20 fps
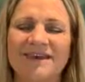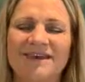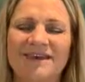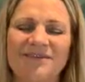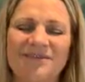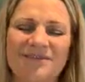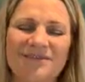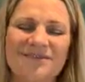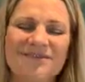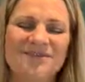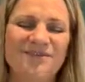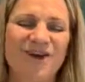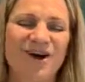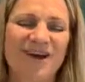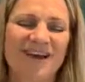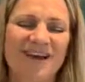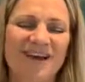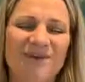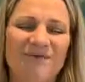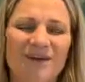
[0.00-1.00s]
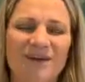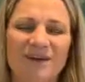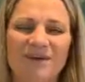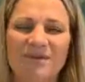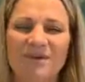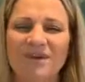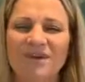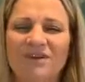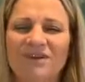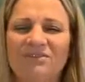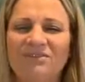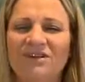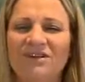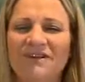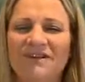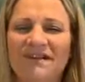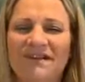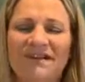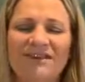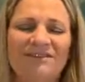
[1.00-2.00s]
And if it's not coming up
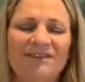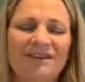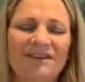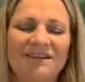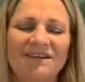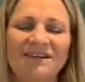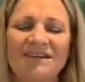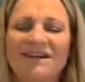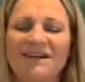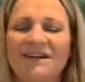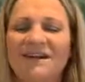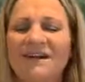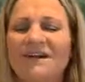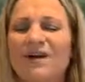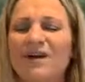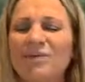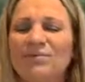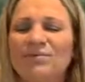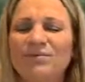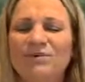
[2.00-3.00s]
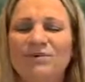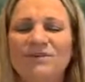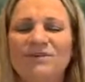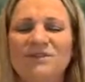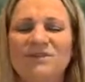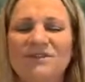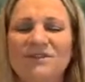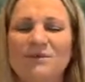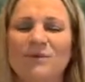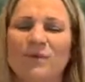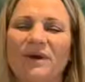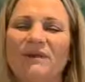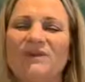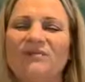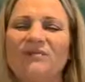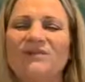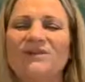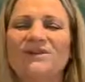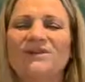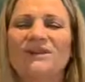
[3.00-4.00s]
evenly, give it a little boost and
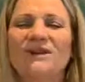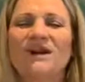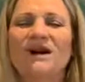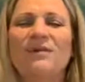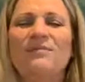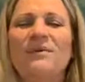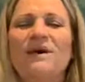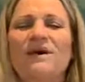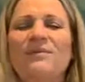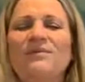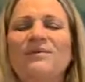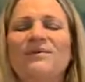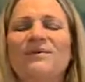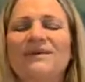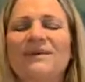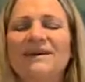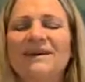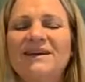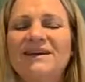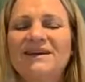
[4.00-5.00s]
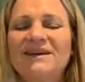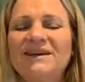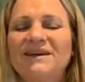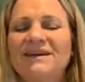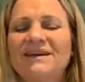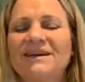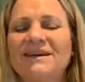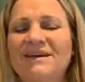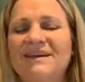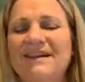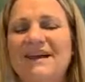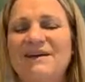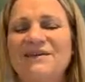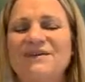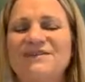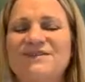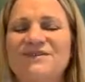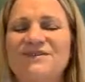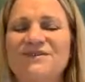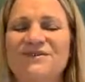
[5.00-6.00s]
wait for it to come up. Allow
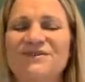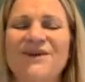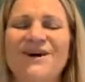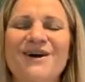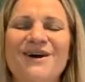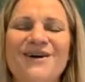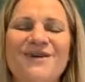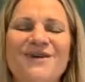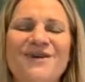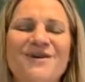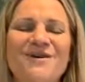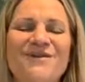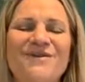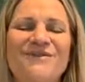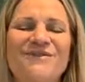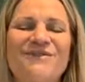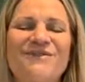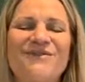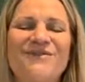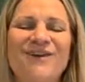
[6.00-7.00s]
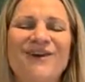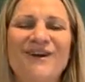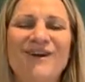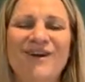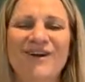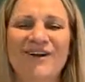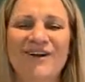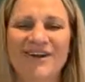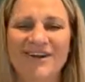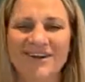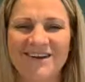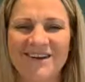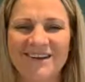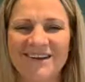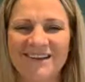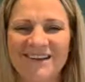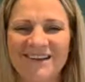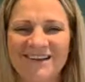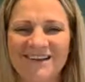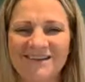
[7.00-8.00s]
it to fill our
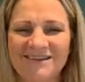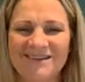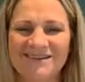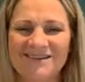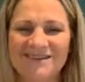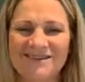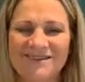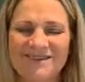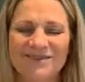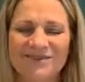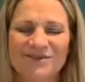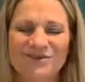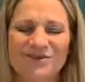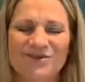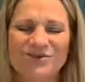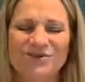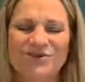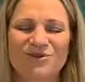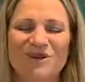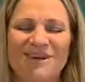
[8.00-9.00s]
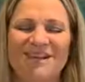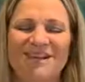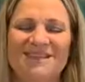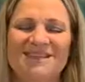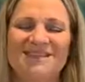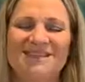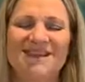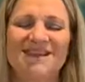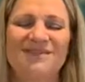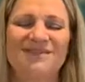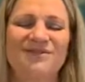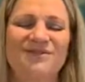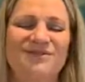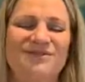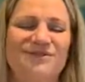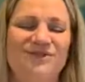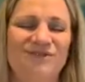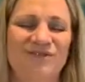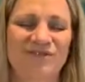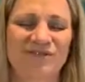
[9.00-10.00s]
knees, those joints that have
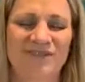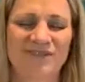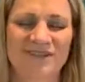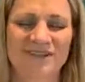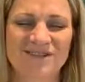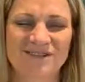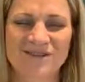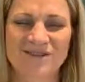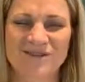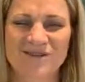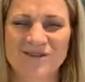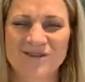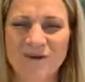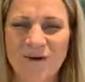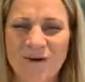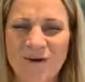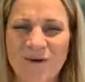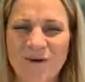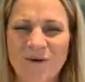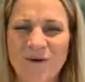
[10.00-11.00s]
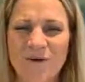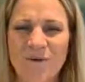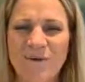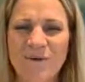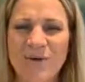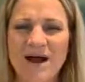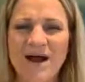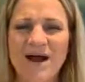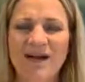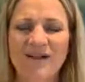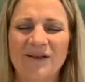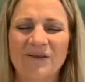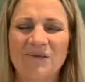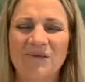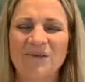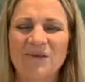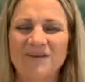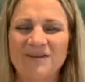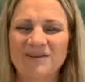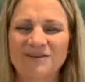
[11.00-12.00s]
served us so well
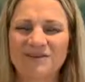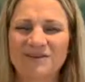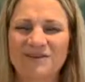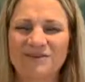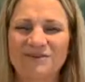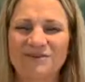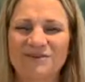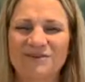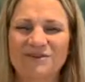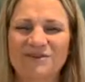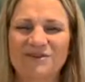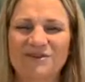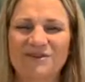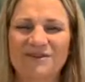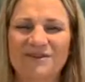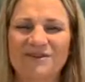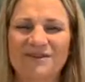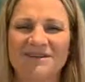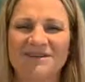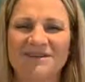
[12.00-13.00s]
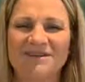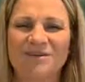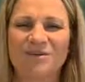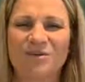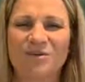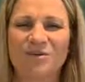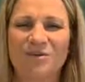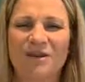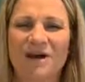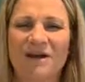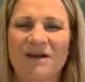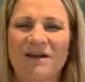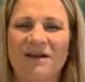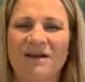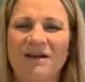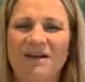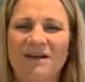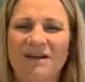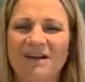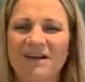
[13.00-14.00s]
and will continue to serve us so
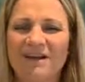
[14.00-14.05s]
well,